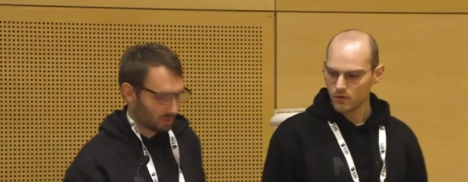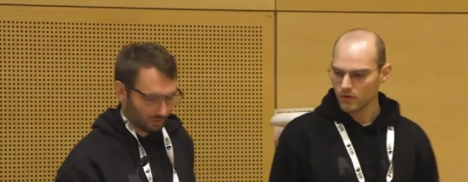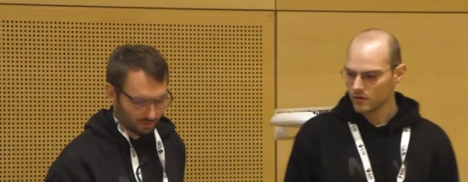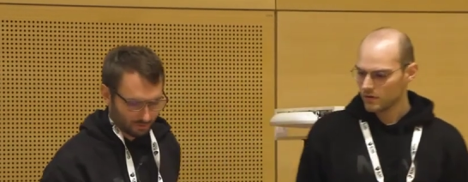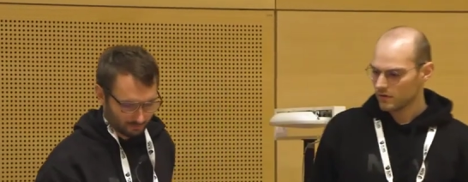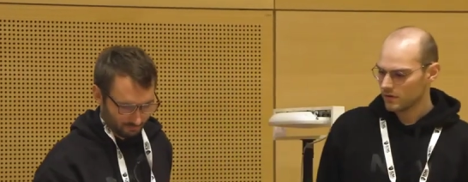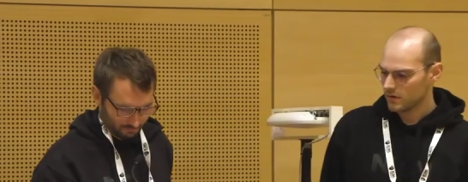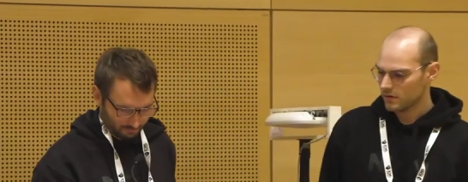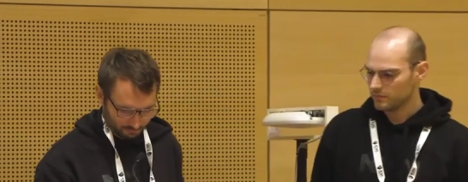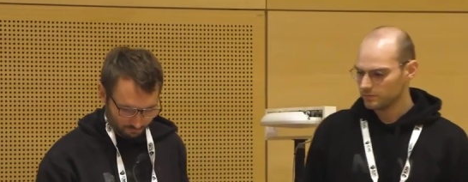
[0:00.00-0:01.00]
Speaker 1: Max.
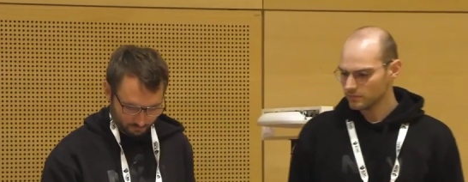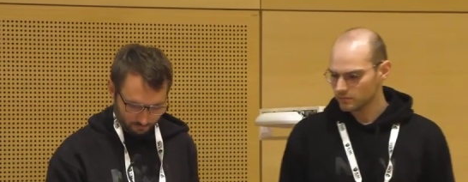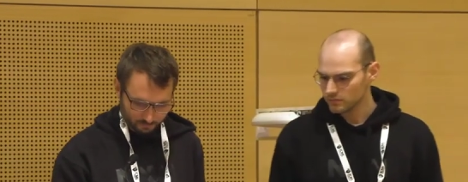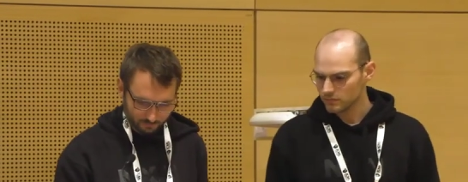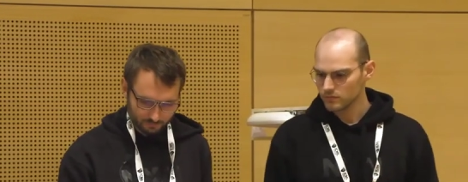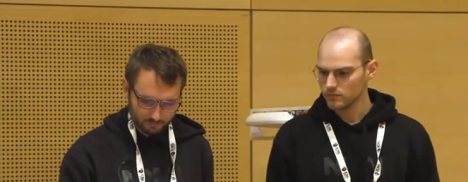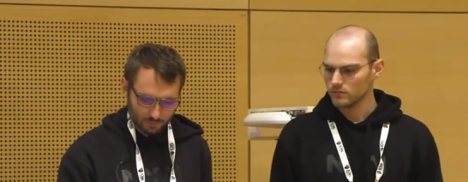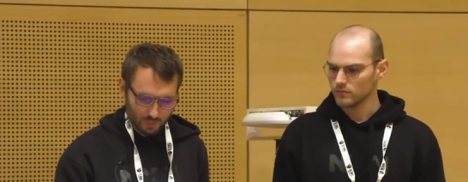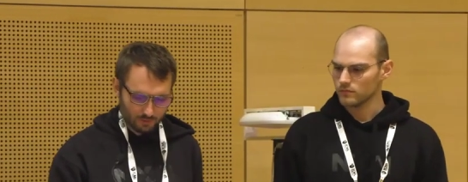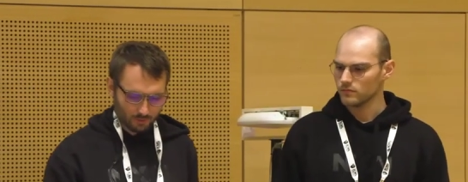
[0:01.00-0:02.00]

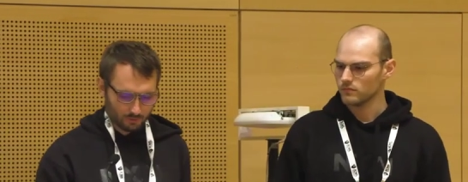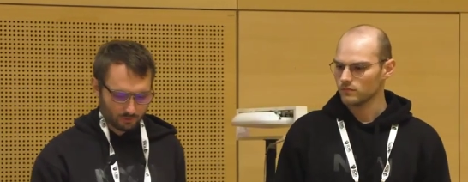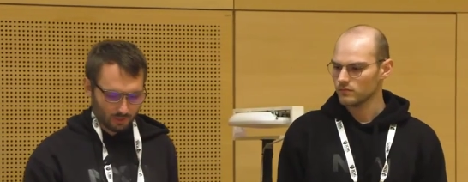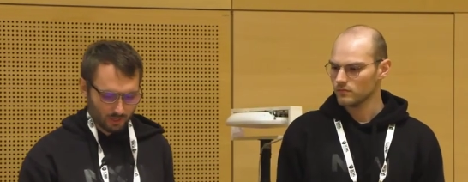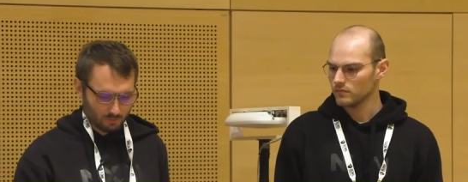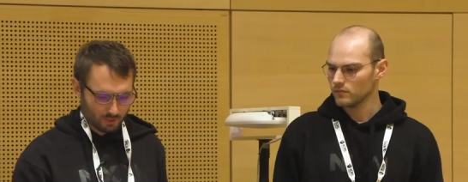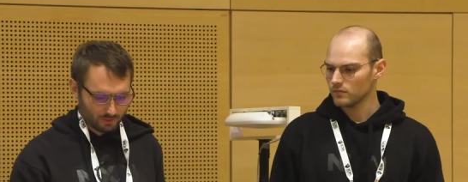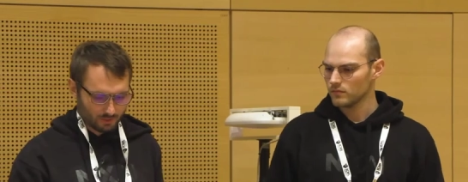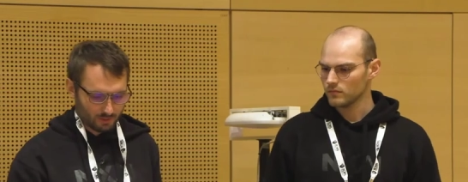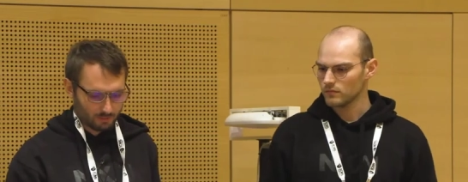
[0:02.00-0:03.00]
So the
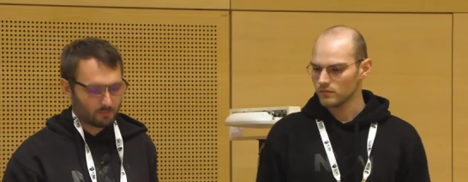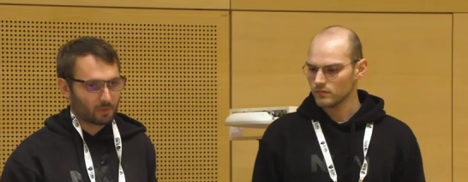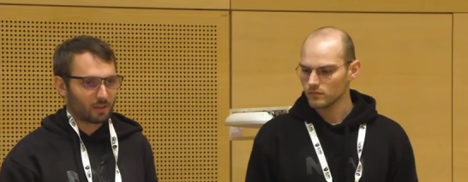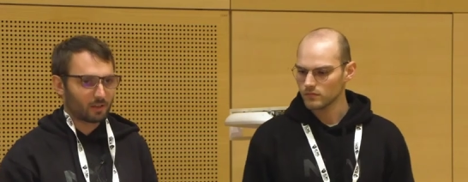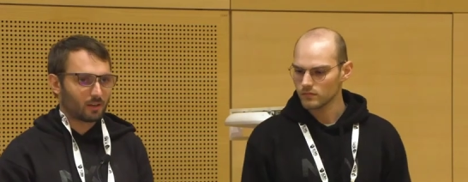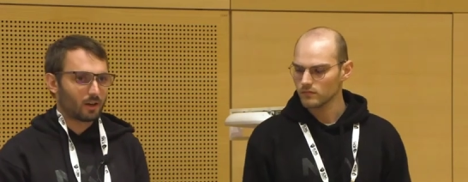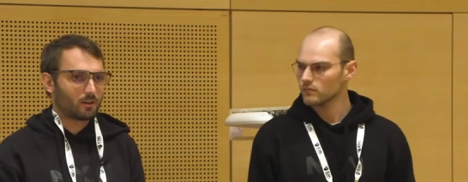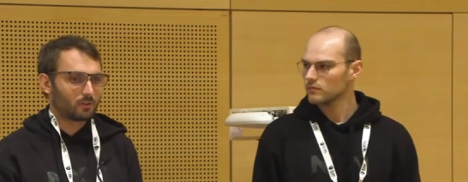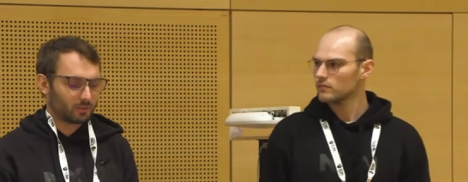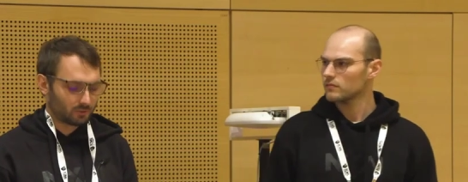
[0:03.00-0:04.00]
MLSTM
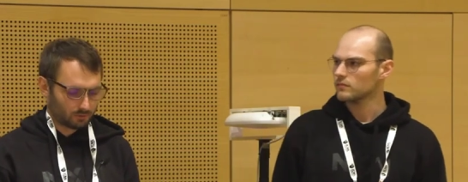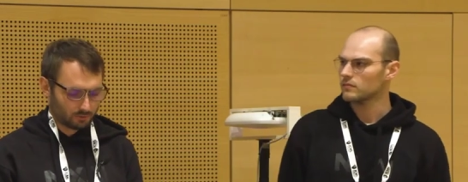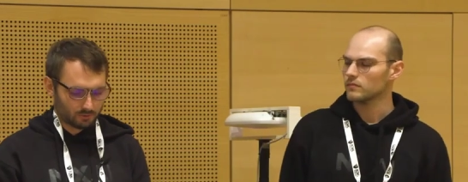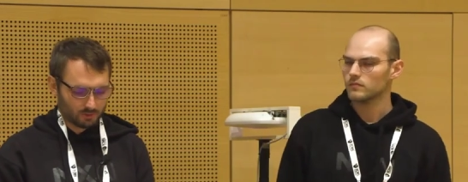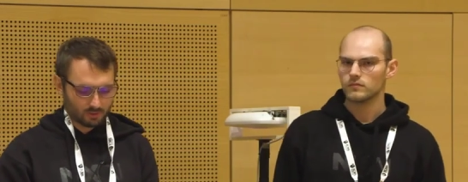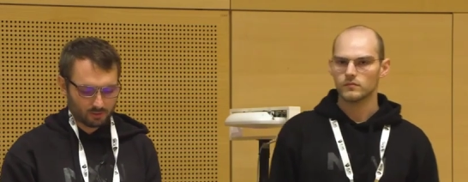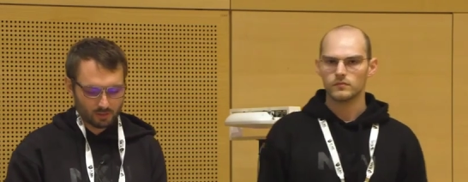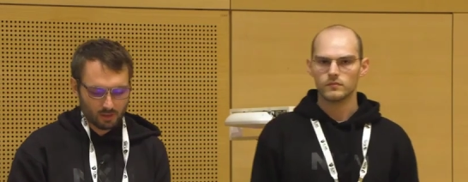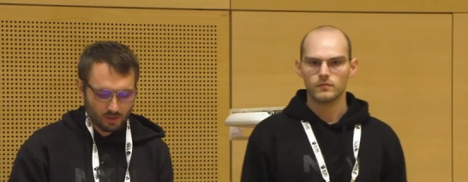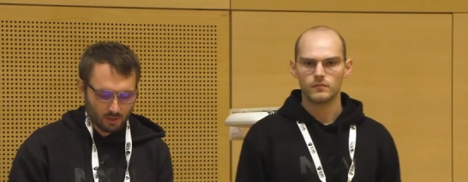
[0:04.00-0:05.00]
now
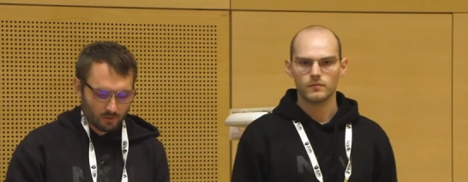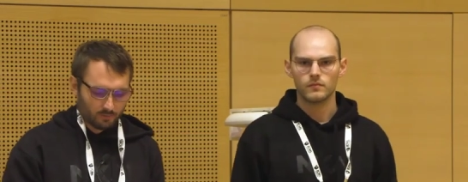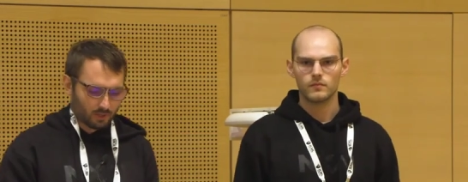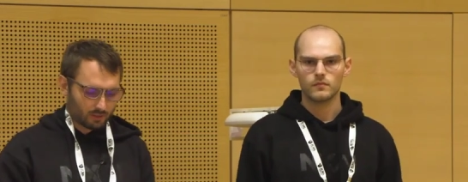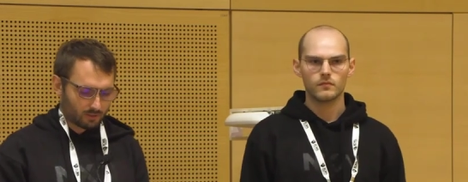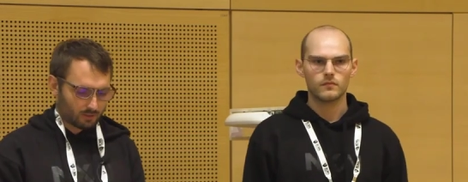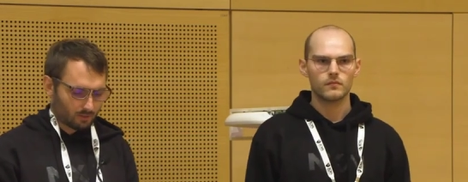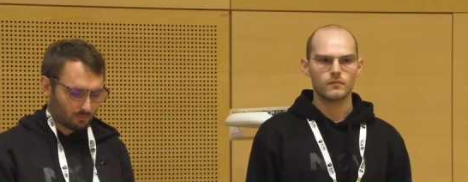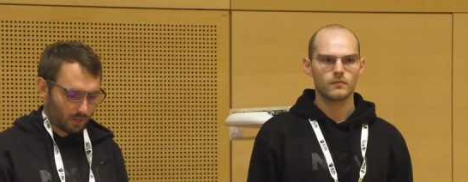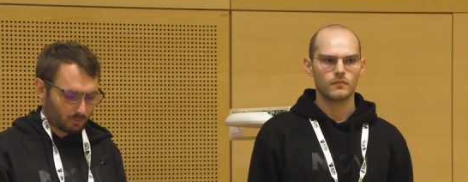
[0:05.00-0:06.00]
introduces
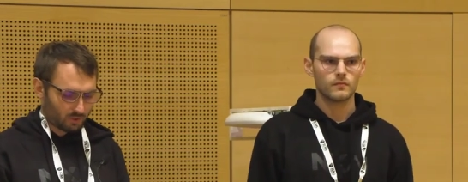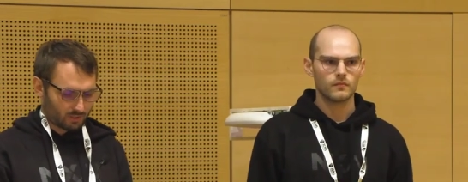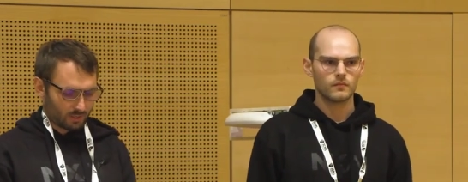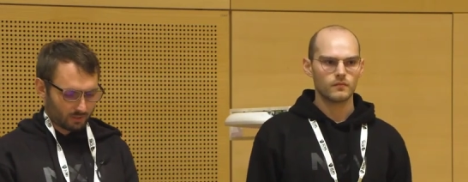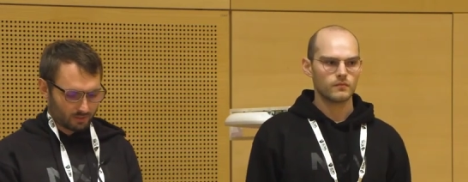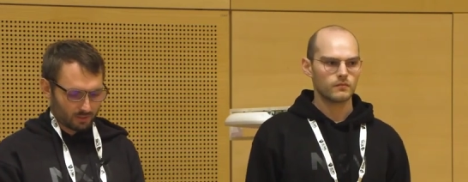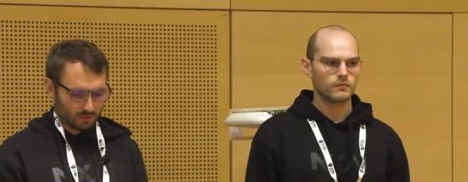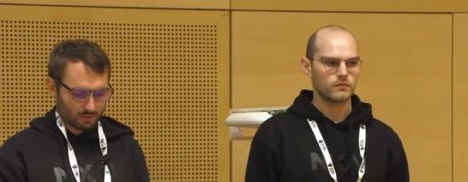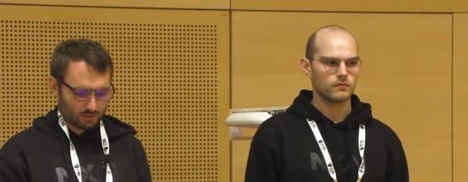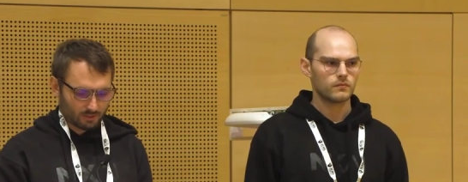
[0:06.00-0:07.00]
this memory cell
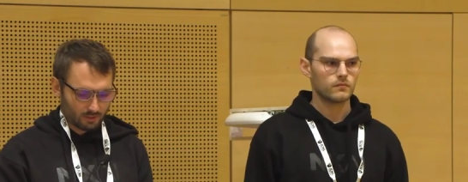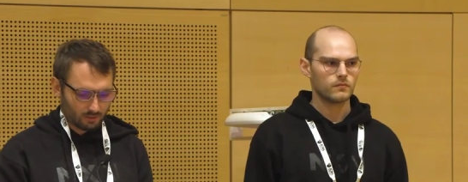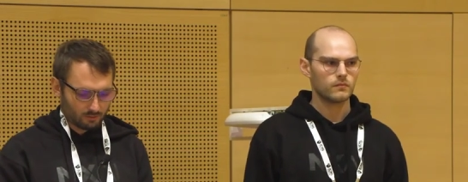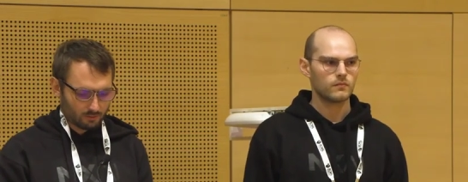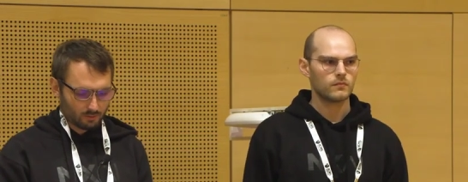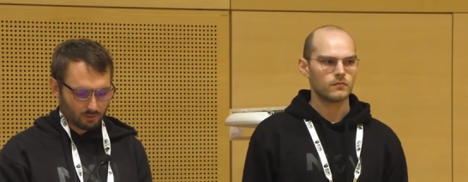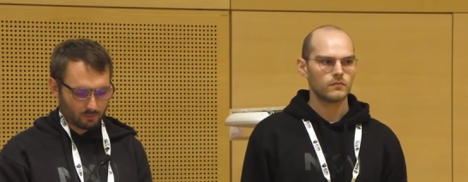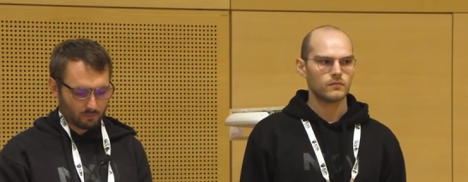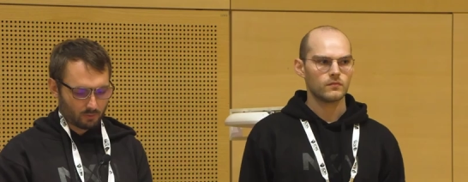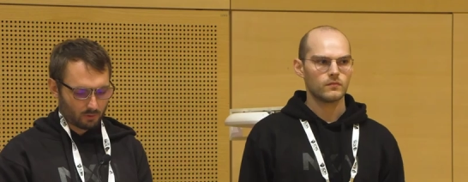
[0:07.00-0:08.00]
state C,
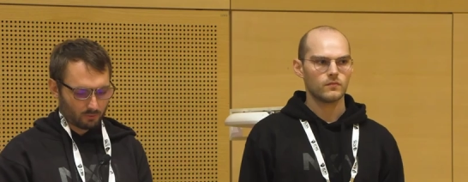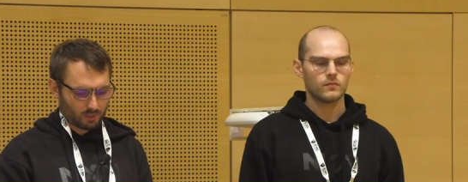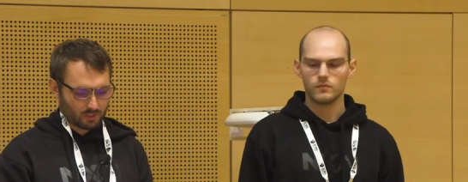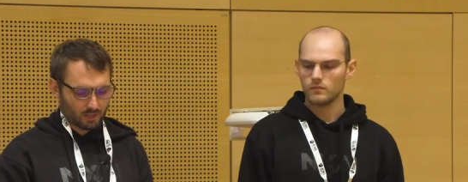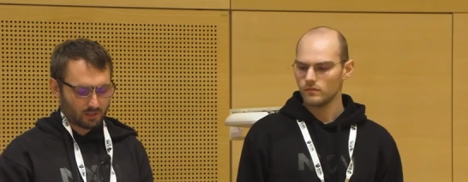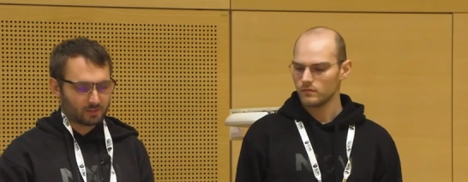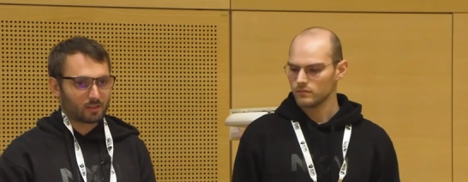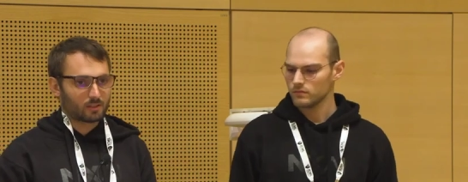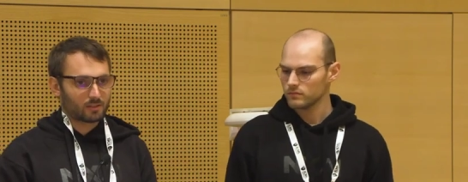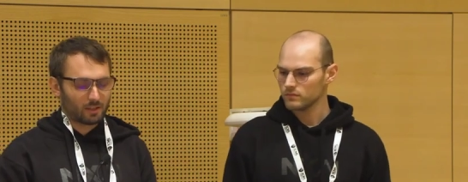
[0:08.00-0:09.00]
which has
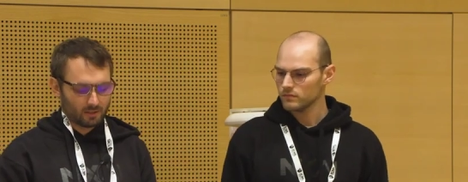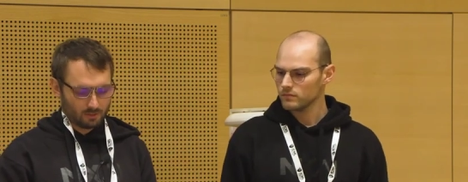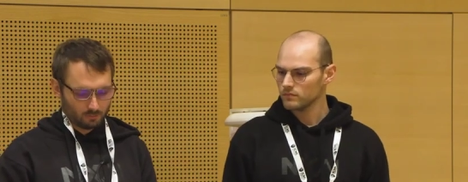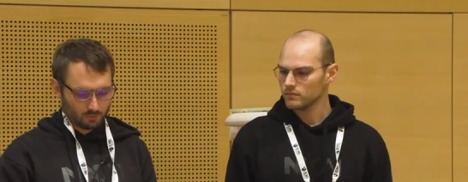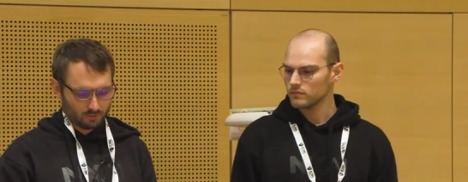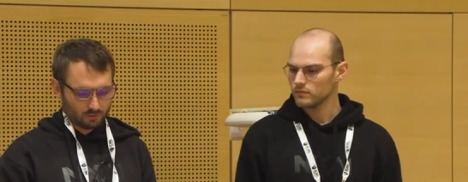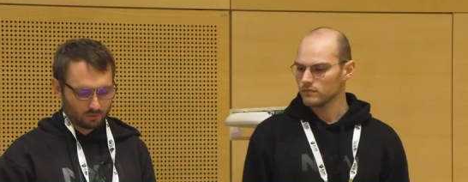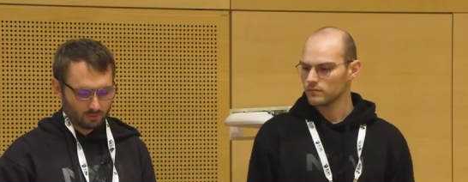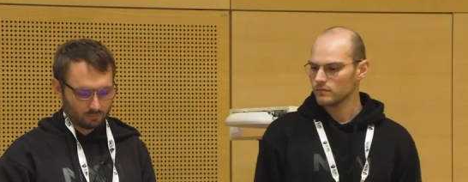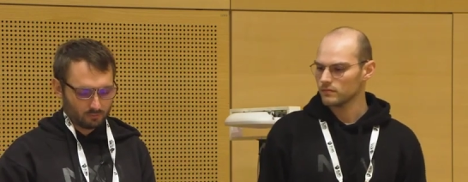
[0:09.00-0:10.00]
a cell input
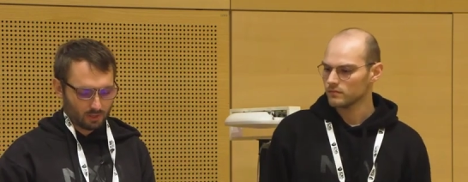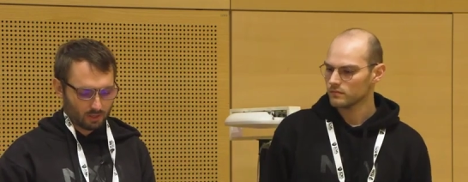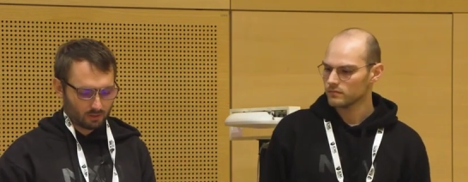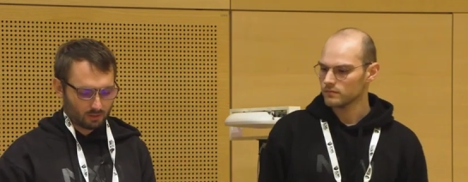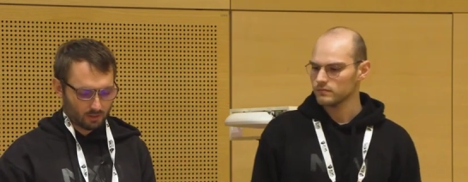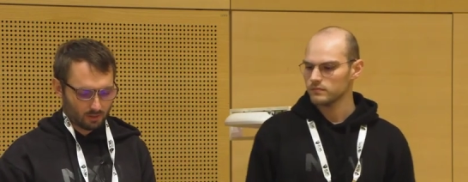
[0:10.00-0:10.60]
that